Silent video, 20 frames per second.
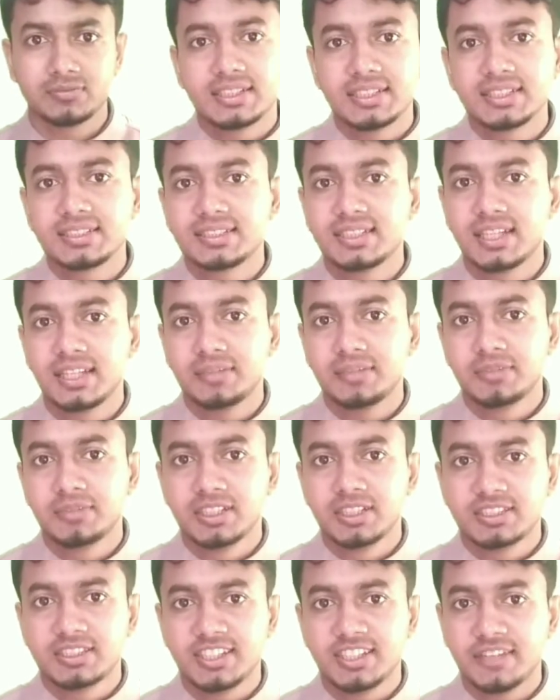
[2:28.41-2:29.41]
This
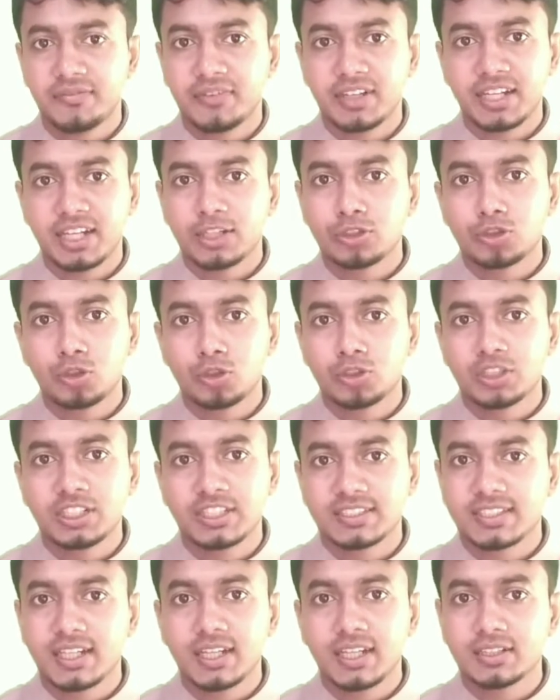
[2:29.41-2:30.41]
time, Japan had no
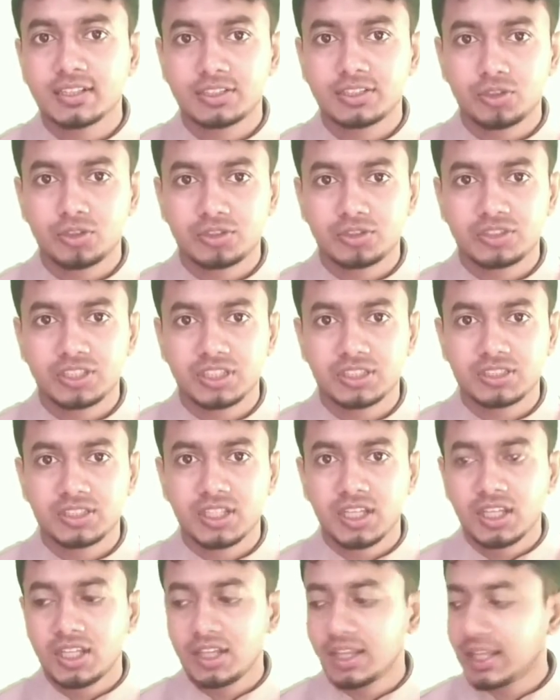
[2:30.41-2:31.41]
natural
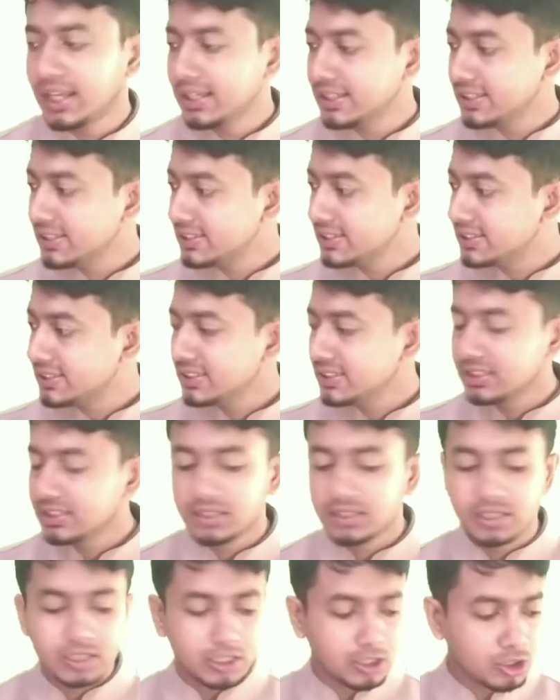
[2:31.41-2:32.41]
resources like
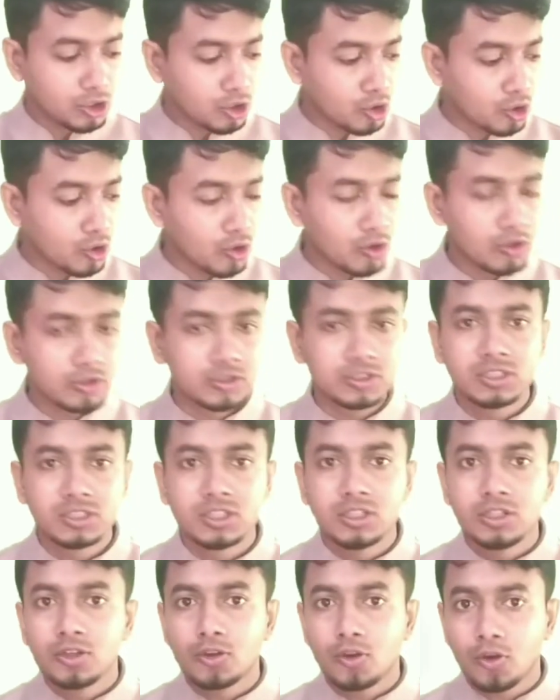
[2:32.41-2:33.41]
steel, gold,
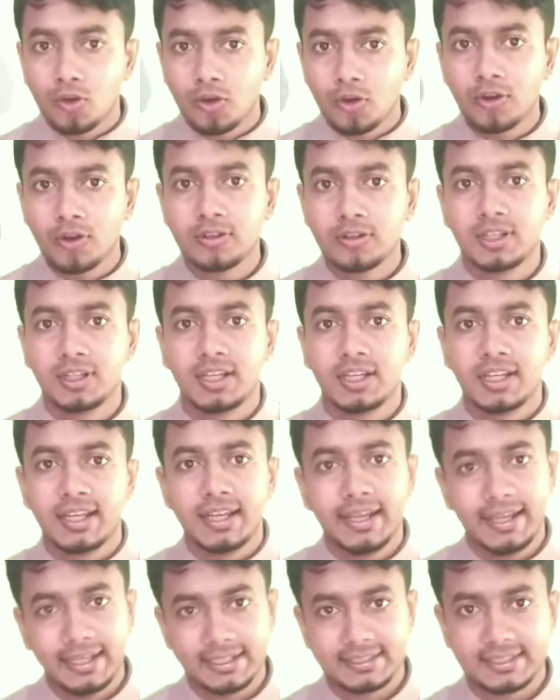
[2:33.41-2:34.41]
coal,
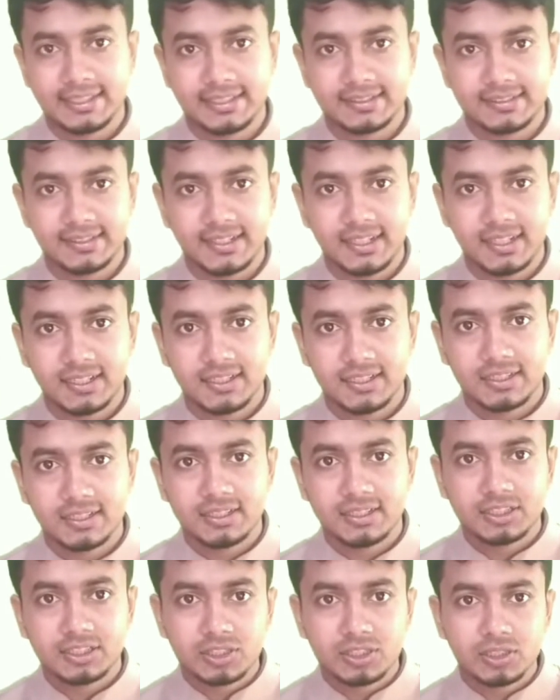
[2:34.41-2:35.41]
etc.
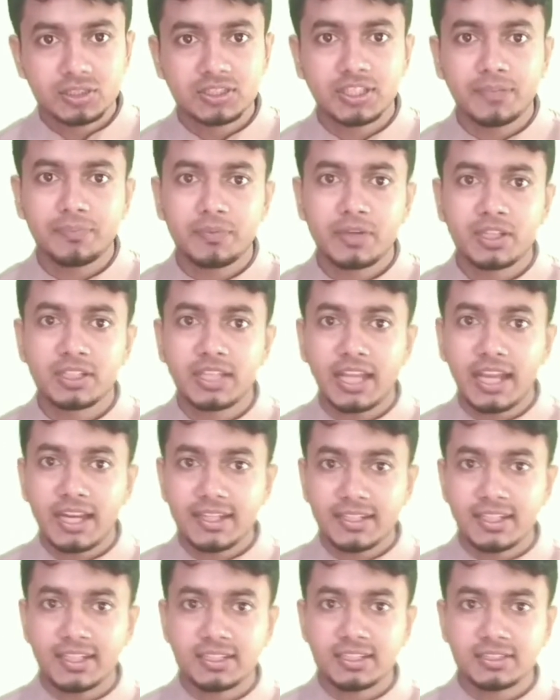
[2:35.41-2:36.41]
So
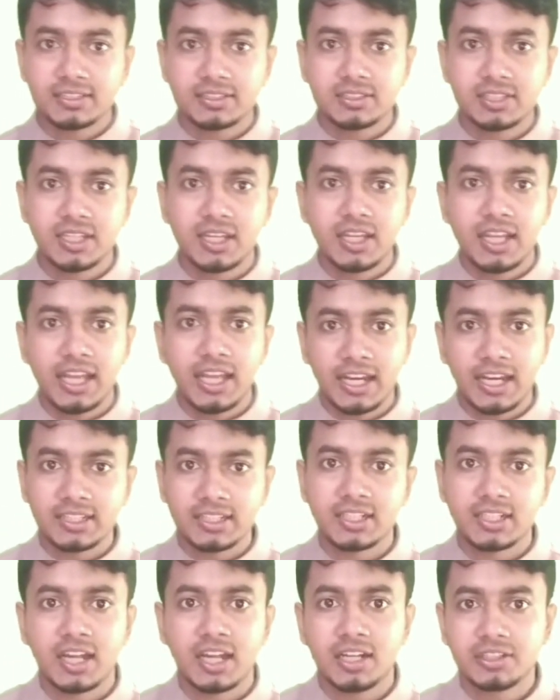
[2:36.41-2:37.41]
Japan attacked
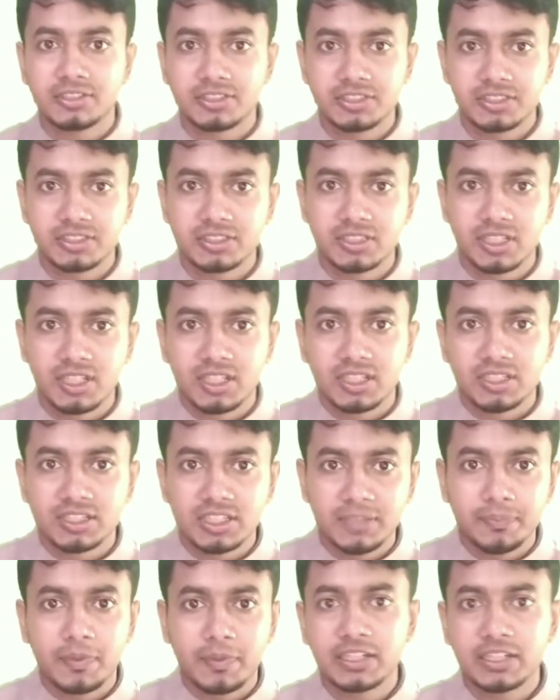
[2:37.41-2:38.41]
another countries.
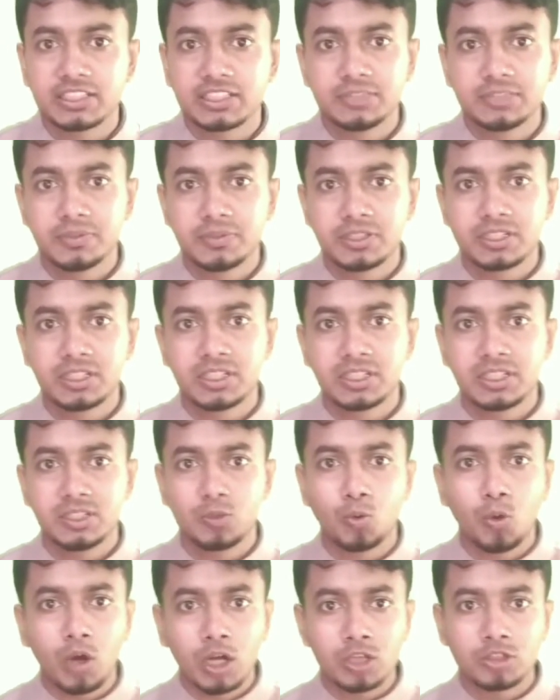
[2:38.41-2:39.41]
They participated
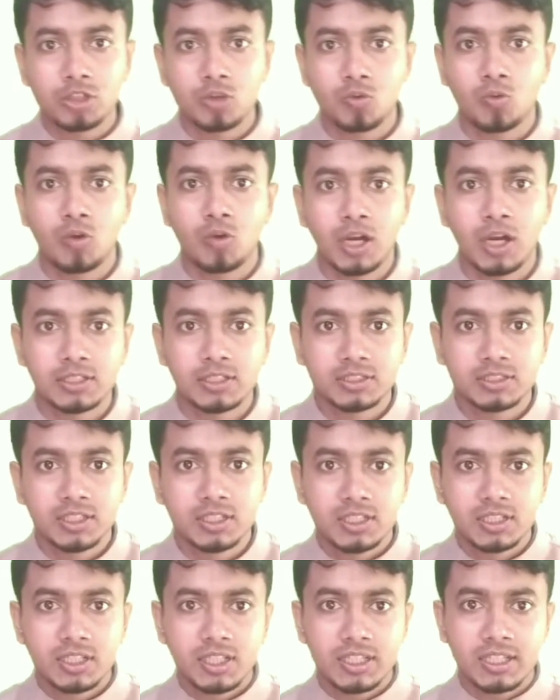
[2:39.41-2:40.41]
in World War I.
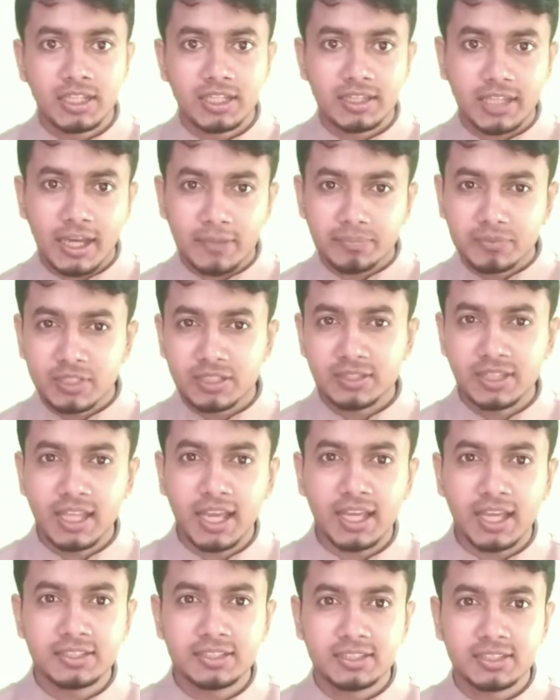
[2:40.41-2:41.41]
After
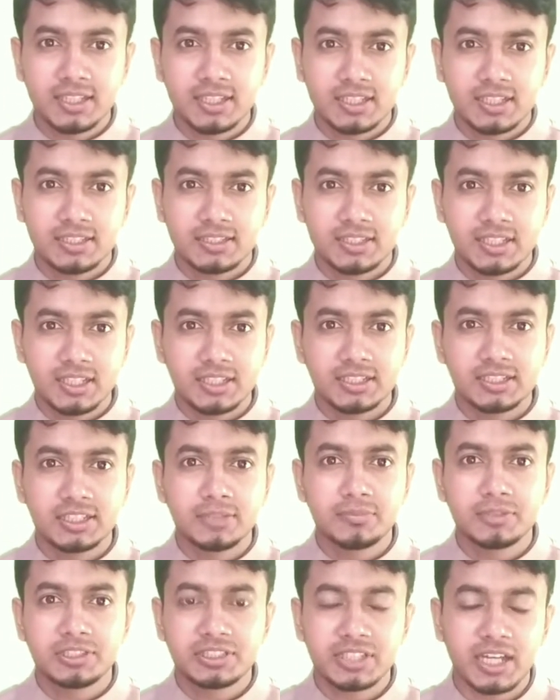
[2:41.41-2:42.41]
that, they
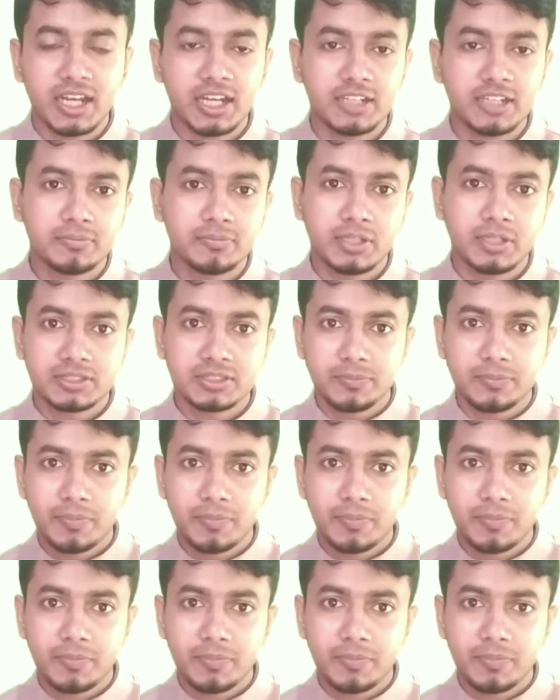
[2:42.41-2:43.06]
little bit tired, but